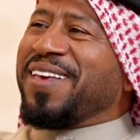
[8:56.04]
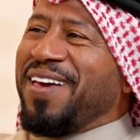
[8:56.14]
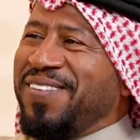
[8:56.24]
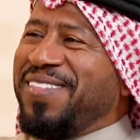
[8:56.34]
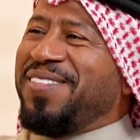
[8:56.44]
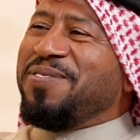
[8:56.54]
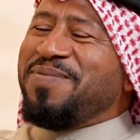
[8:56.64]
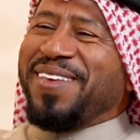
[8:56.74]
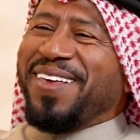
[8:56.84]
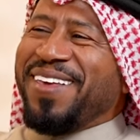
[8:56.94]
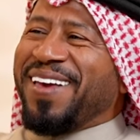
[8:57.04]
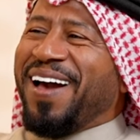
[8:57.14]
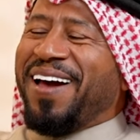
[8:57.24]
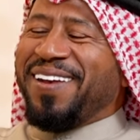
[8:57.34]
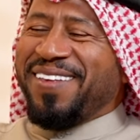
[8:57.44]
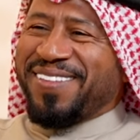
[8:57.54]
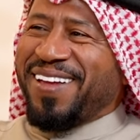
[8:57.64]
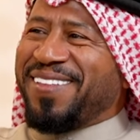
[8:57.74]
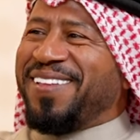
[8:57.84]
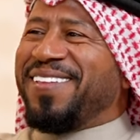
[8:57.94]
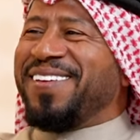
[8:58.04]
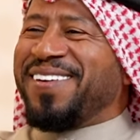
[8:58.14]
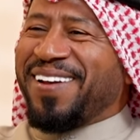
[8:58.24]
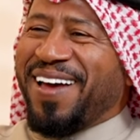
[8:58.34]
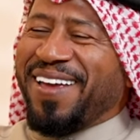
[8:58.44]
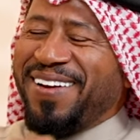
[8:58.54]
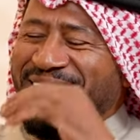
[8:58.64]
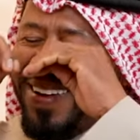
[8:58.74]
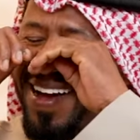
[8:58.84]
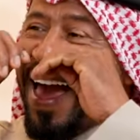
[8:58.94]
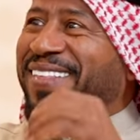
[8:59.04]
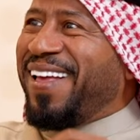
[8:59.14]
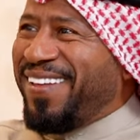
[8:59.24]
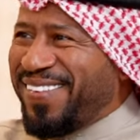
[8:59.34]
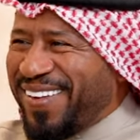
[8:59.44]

coming to me and he's starting to cry. I tell him.